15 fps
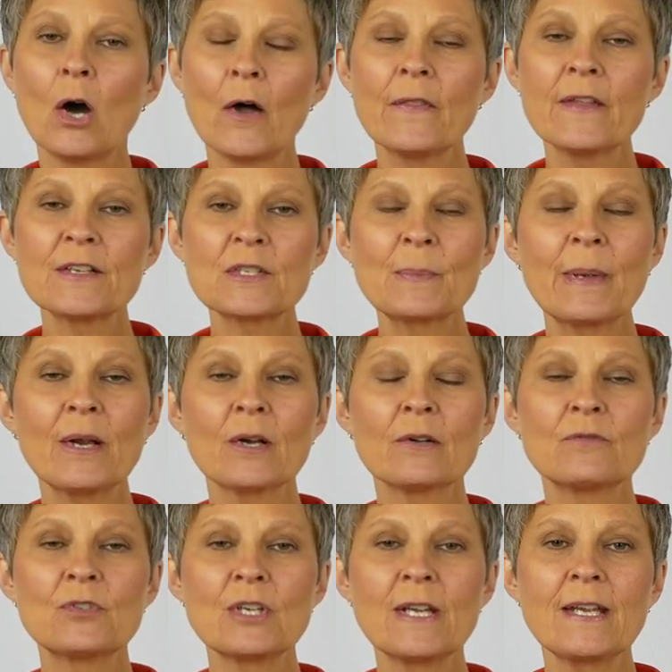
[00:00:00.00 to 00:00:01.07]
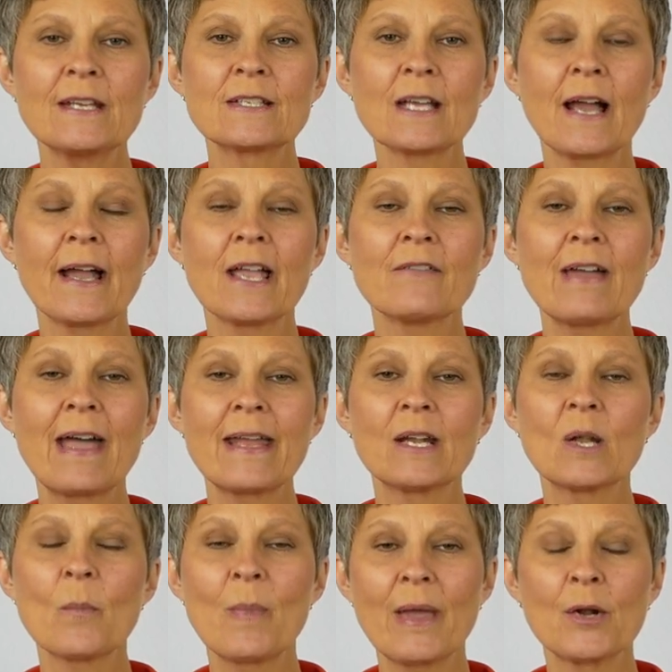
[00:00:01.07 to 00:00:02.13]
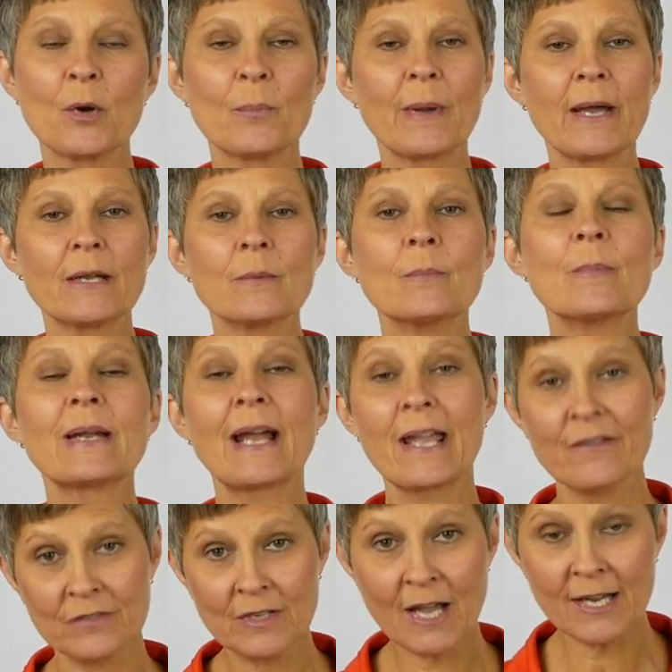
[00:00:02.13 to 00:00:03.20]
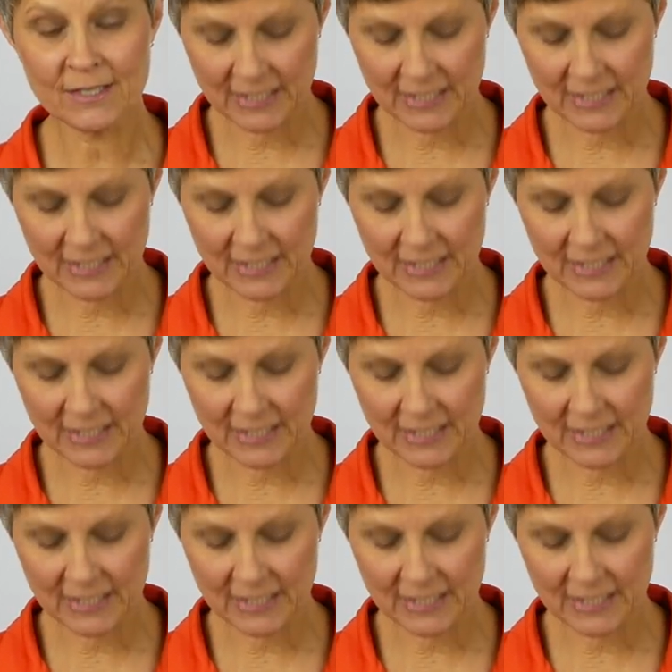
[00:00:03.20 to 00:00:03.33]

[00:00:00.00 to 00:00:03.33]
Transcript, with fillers: On this pair of jeans, I have added a better button, but I have not